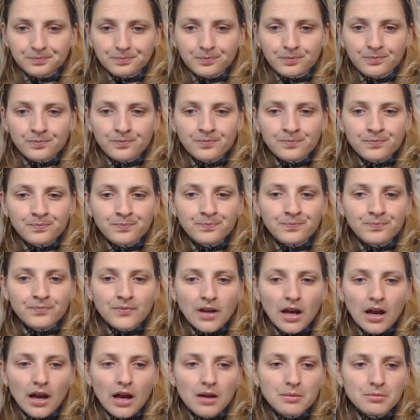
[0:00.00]

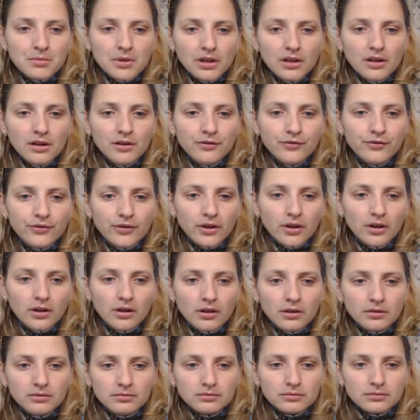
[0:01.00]
I believe
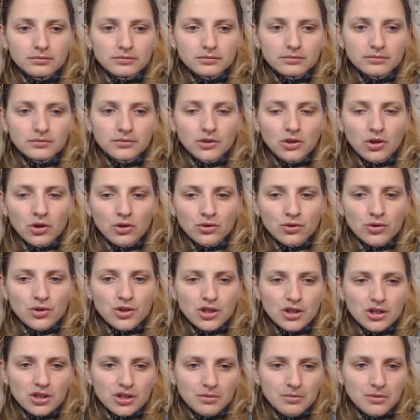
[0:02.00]
London
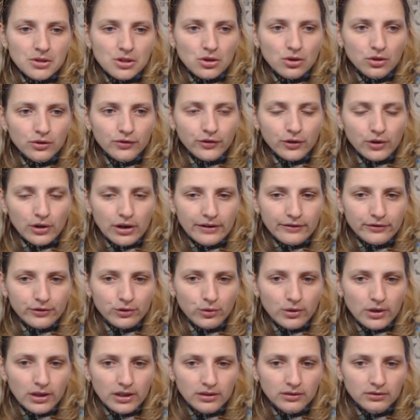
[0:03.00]
system is good for
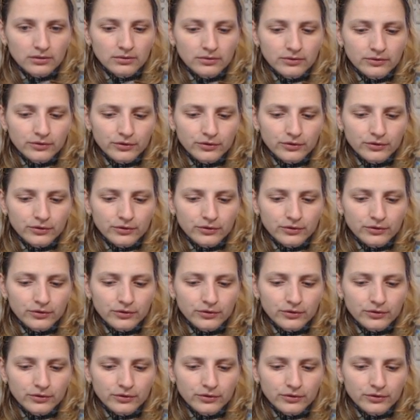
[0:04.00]
everyone.